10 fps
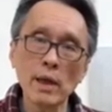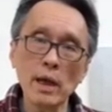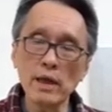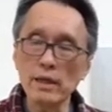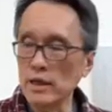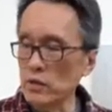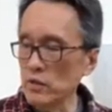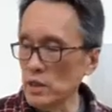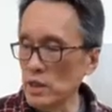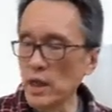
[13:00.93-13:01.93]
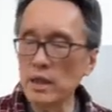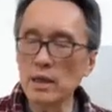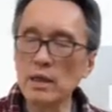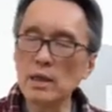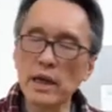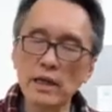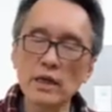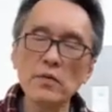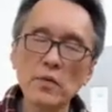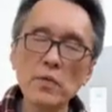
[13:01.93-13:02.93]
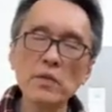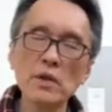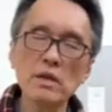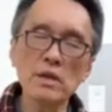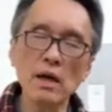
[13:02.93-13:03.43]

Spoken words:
And as you see that in the 1850s,